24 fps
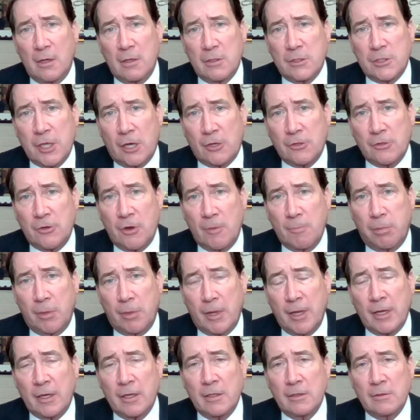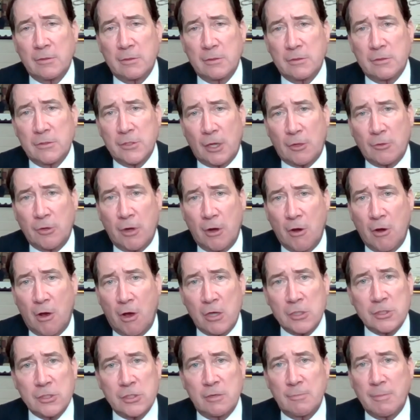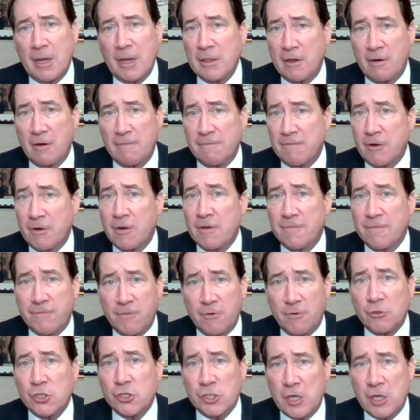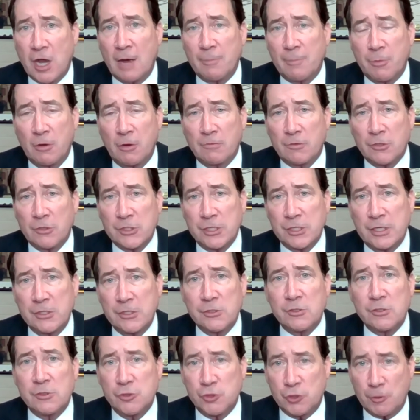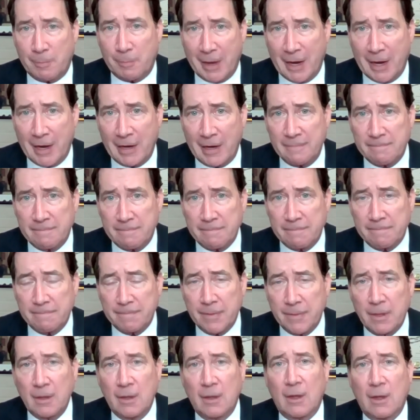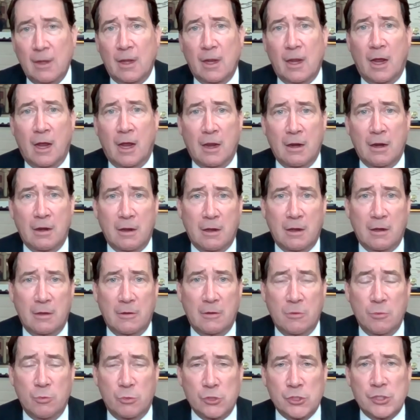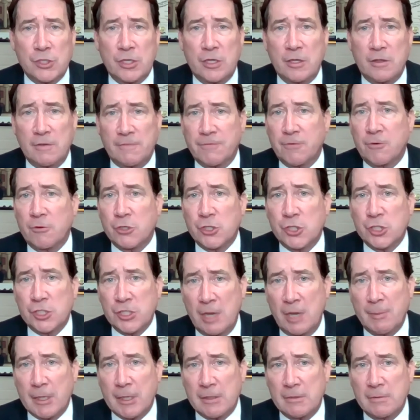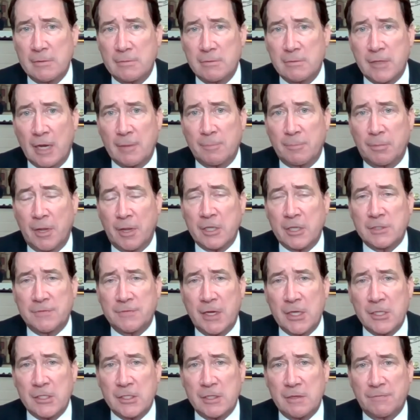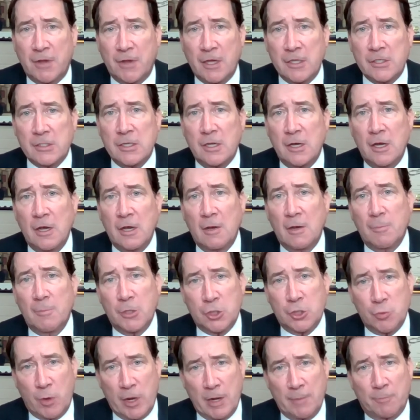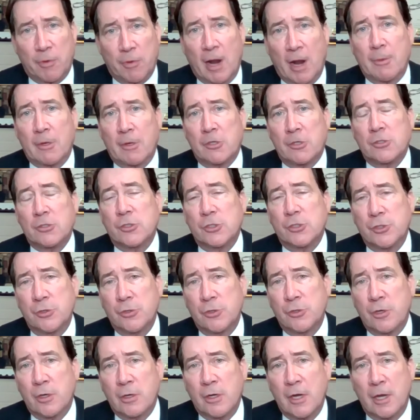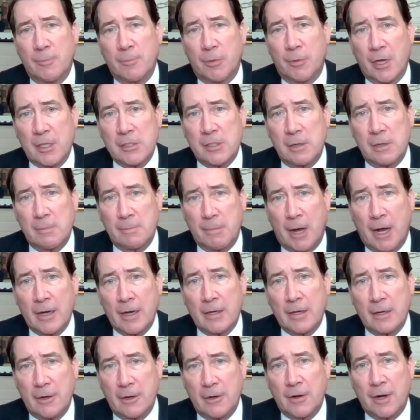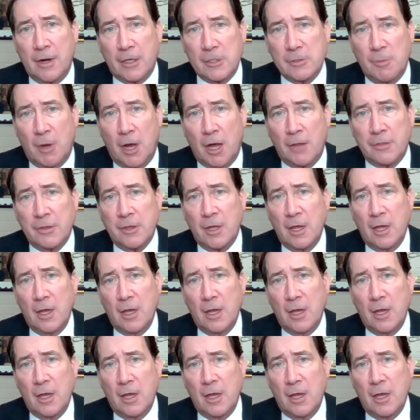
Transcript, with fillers: Secretary Blinken, Secretary Austin made their very first stop overseas, Japan, and you will see the first summit take place face-to-face between Prime Minister Suga and President Biden here next month.